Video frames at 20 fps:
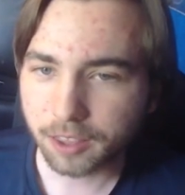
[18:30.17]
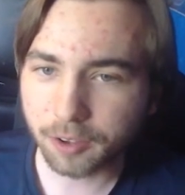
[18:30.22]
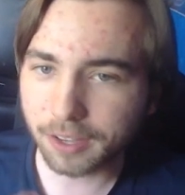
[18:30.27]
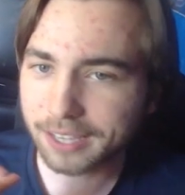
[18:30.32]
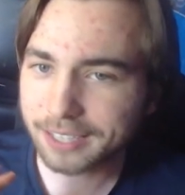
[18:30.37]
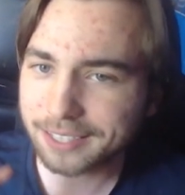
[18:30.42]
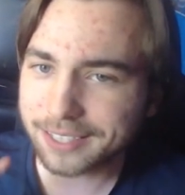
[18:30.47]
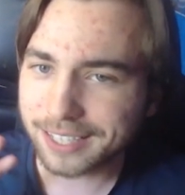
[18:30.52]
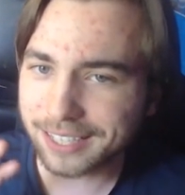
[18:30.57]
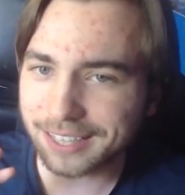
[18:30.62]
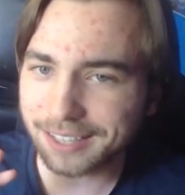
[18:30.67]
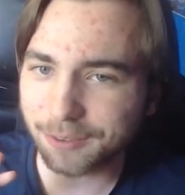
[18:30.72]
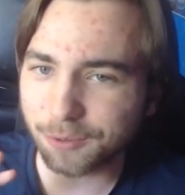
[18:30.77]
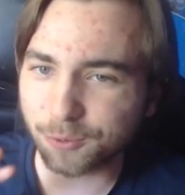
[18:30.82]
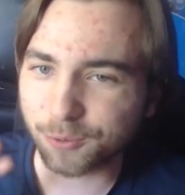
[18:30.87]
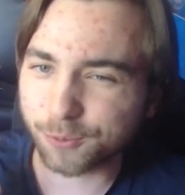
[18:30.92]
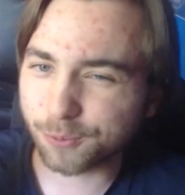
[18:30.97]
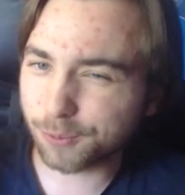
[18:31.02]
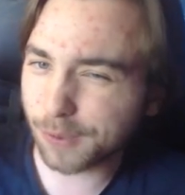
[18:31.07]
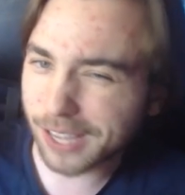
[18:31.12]
There isn't
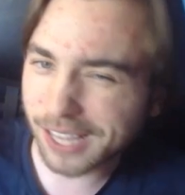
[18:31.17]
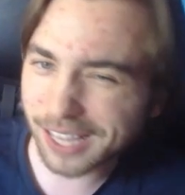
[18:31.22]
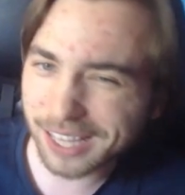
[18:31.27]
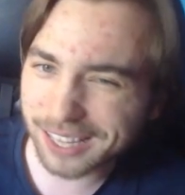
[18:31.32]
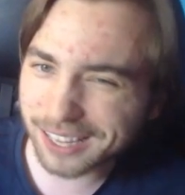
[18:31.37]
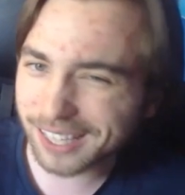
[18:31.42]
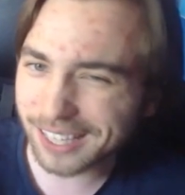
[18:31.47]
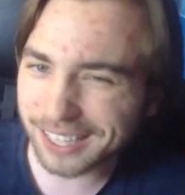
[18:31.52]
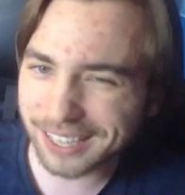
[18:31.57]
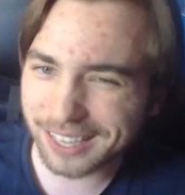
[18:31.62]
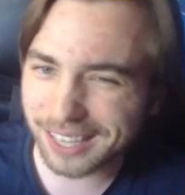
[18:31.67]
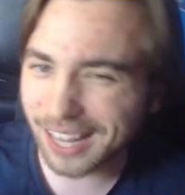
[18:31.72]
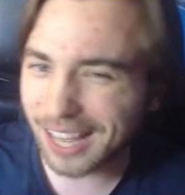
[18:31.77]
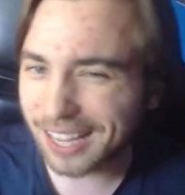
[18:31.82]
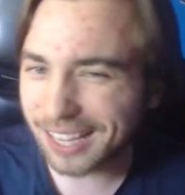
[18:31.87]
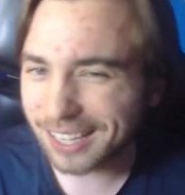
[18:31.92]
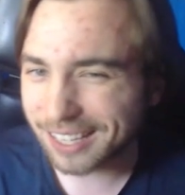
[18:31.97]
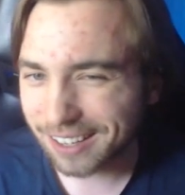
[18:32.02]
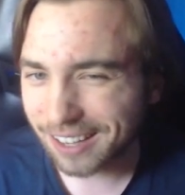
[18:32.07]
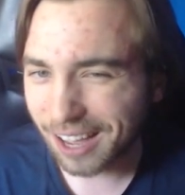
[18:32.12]
really
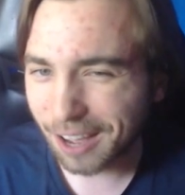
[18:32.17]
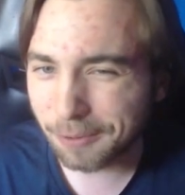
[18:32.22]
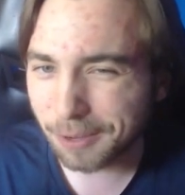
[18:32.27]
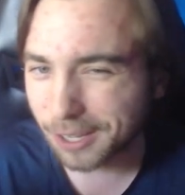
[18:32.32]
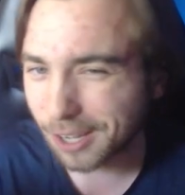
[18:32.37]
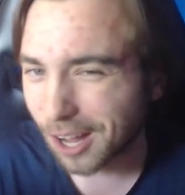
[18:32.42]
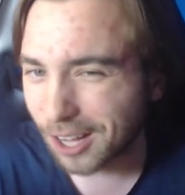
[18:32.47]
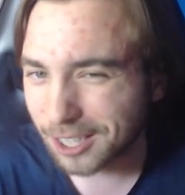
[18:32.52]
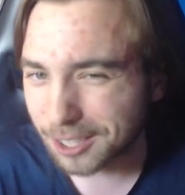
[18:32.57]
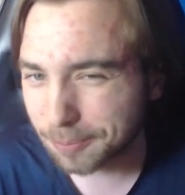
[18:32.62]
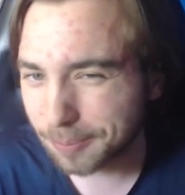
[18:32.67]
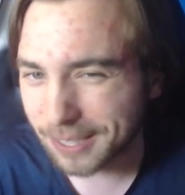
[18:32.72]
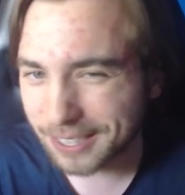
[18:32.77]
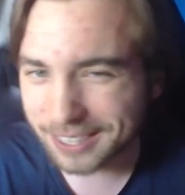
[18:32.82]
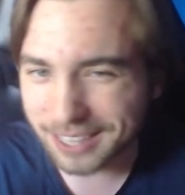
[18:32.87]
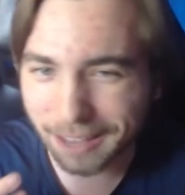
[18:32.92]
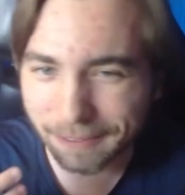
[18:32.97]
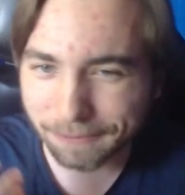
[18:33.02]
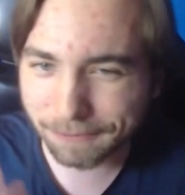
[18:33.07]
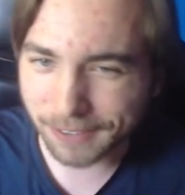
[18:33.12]
like a Regalis
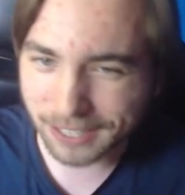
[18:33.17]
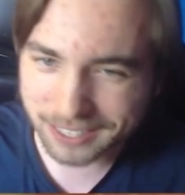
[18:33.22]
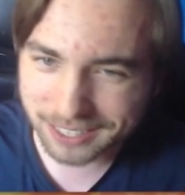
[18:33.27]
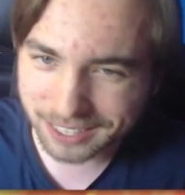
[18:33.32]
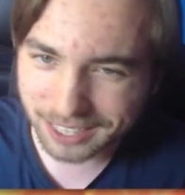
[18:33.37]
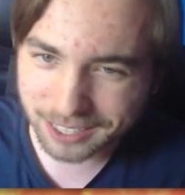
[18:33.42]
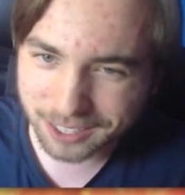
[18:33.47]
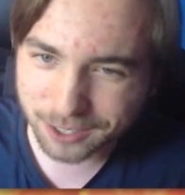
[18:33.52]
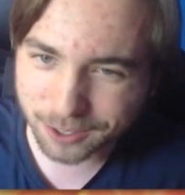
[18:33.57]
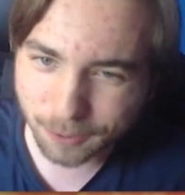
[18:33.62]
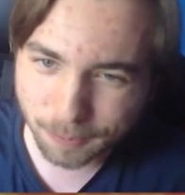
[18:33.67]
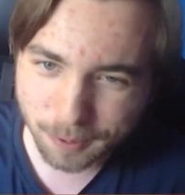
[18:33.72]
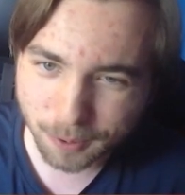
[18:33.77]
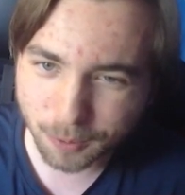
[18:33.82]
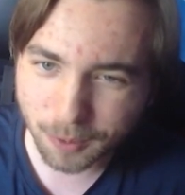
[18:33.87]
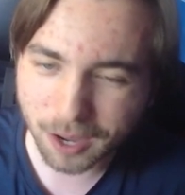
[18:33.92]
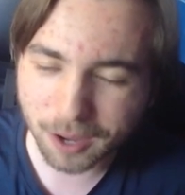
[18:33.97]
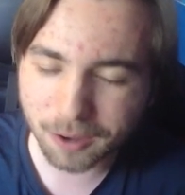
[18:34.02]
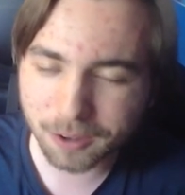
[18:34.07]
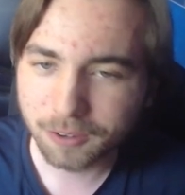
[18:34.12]
piece that fits this super
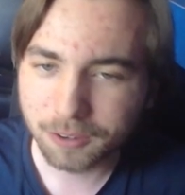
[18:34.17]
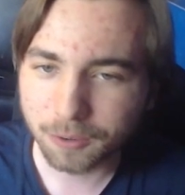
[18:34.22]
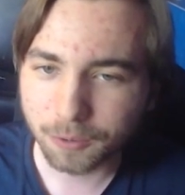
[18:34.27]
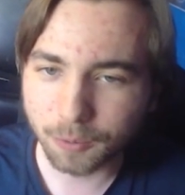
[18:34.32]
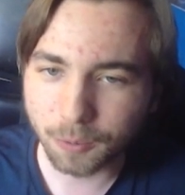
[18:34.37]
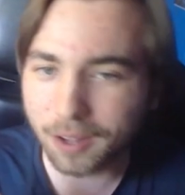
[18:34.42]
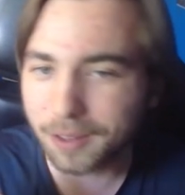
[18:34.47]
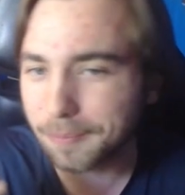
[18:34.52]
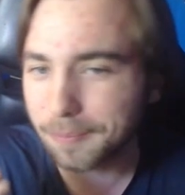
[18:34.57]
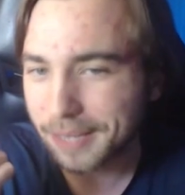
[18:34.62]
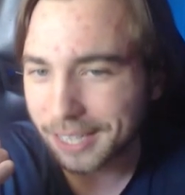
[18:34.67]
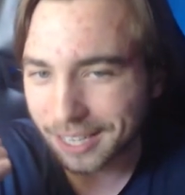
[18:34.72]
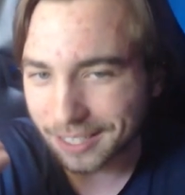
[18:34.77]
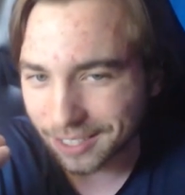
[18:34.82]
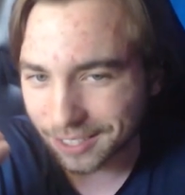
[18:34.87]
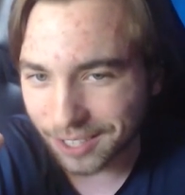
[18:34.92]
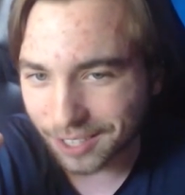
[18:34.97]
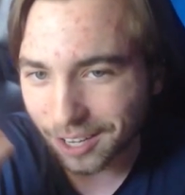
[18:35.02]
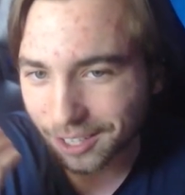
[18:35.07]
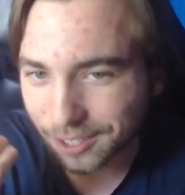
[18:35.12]
well. One,
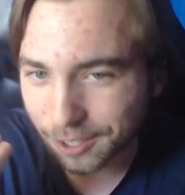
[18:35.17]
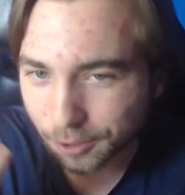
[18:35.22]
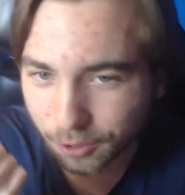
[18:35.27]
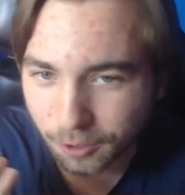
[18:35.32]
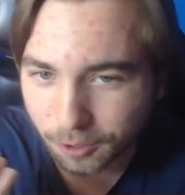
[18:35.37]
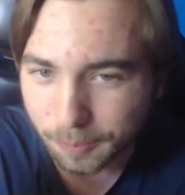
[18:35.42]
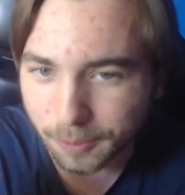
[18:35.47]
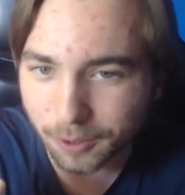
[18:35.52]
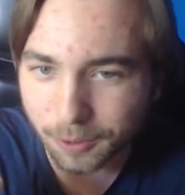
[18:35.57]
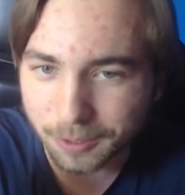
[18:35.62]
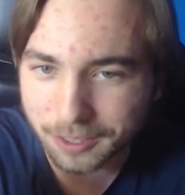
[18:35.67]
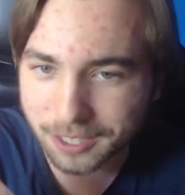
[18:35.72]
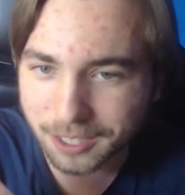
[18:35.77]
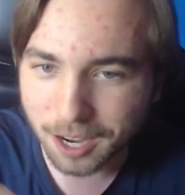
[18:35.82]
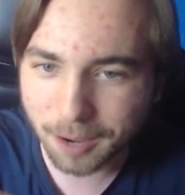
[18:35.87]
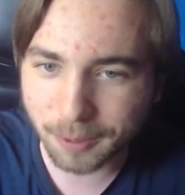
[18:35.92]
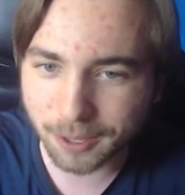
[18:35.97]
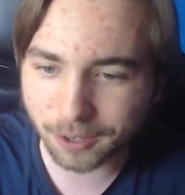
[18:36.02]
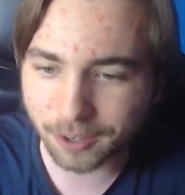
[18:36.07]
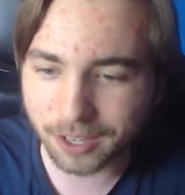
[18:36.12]
because it's not tutorable with
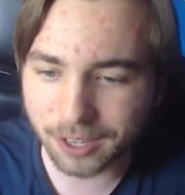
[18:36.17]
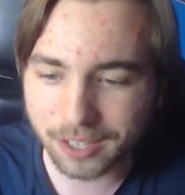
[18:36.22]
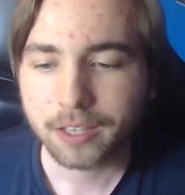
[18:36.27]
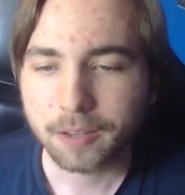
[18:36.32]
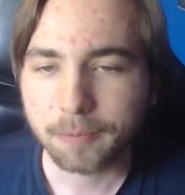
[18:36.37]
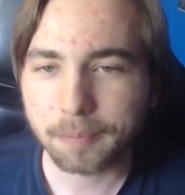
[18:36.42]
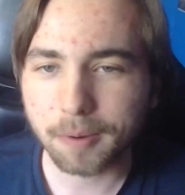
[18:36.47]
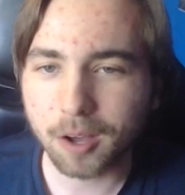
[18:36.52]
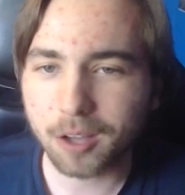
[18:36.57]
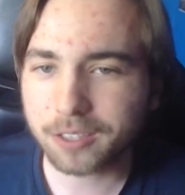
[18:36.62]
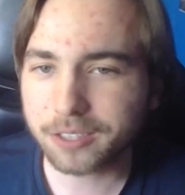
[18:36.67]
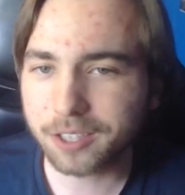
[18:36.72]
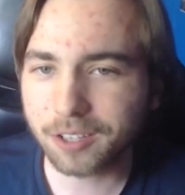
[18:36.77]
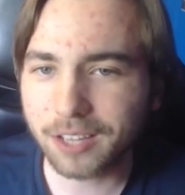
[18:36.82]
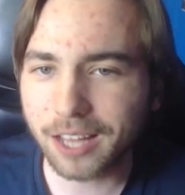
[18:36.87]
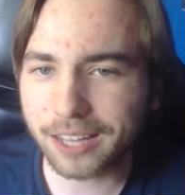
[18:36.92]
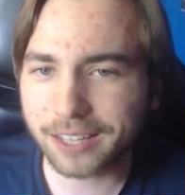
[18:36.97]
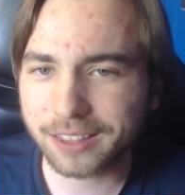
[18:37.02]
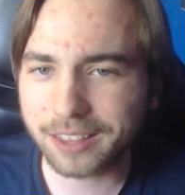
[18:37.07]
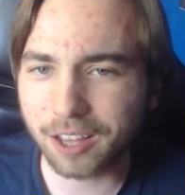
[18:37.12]
Tamayura, but also
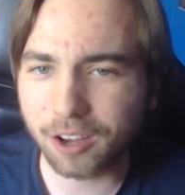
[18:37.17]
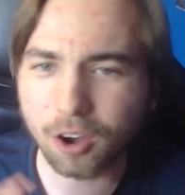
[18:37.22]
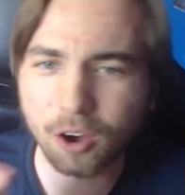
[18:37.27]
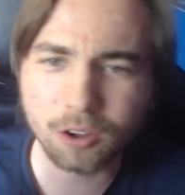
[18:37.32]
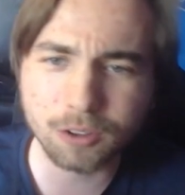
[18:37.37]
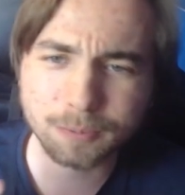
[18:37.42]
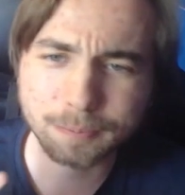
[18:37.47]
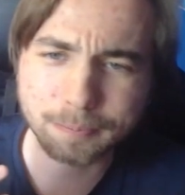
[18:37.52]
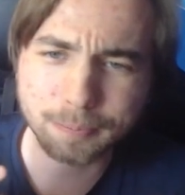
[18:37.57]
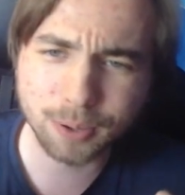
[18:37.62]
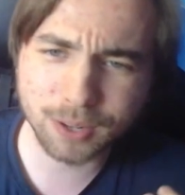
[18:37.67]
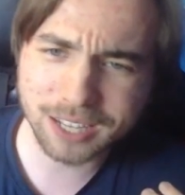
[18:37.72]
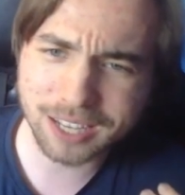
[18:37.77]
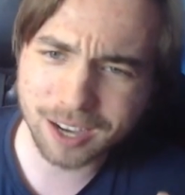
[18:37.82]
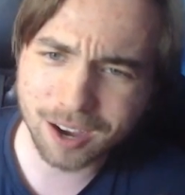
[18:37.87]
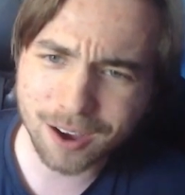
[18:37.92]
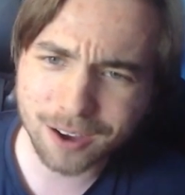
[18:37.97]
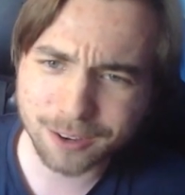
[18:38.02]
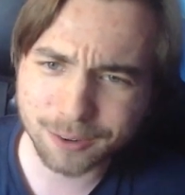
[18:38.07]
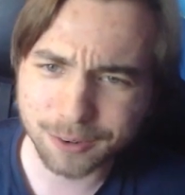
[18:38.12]
like they're all pretty
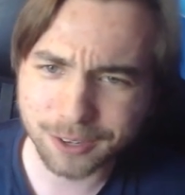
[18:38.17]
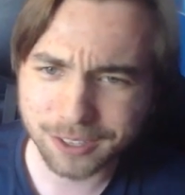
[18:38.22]
awkward.